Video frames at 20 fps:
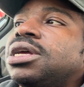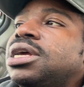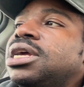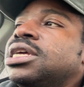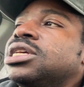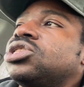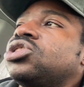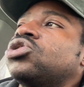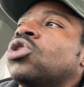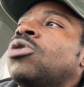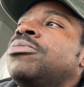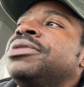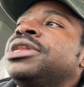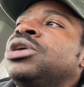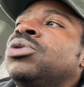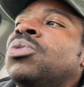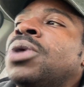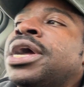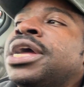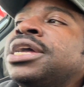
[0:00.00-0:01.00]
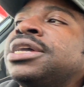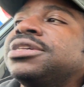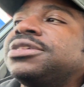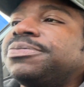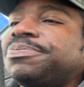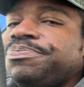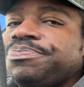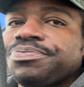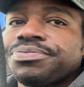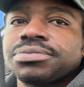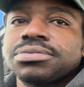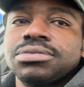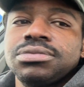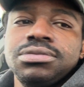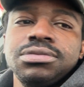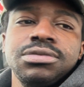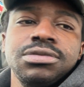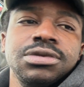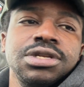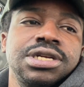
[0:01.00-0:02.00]
in so many ways,
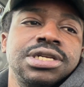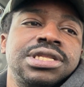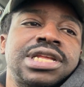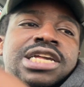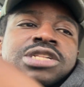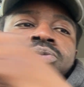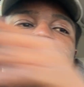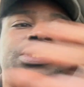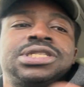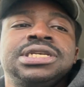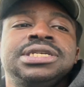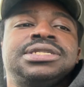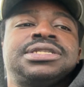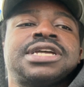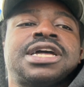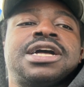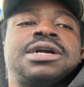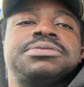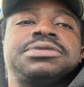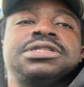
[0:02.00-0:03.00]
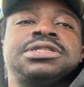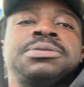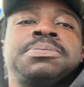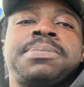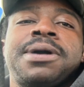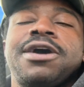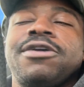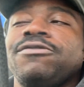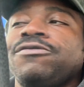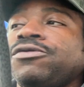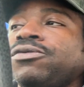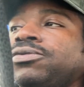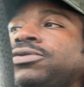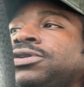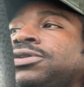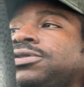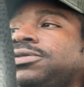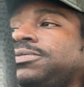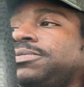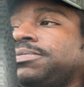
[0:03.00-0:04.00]
that's what these times is about for
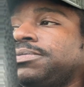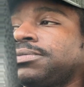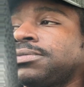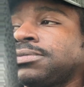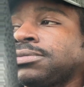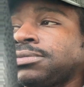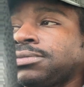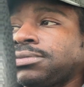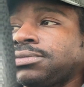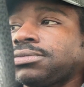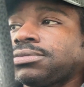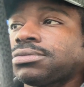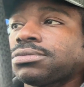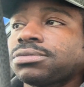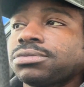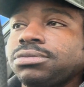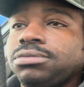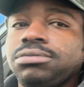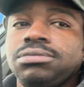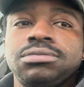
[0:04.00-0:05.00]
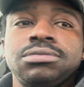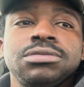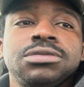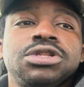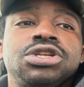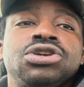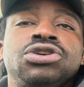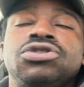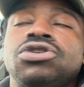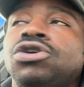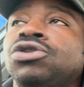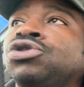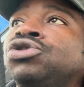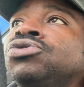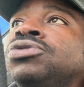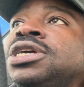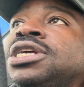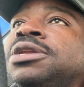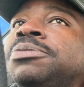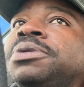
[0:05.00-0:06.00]
real. You know, you
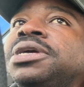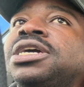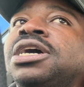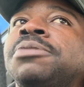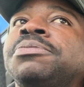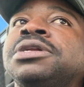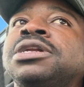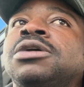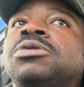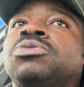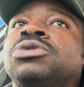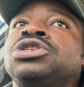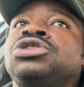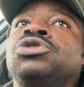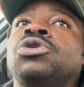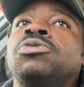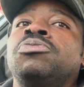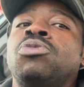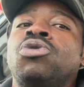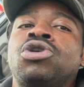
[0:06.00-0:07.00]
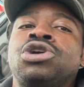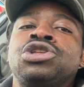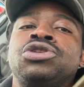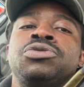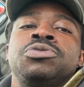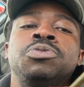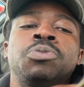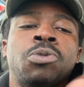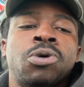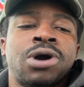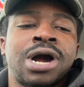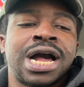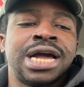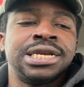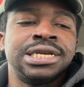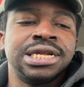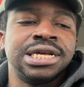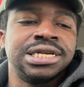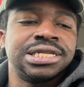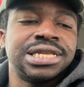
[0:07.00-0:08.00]
need to be coming up with no more more
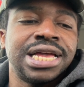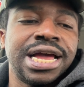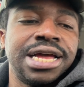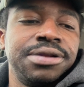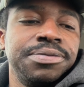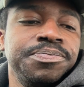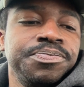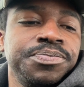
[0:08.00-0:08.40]
ideas that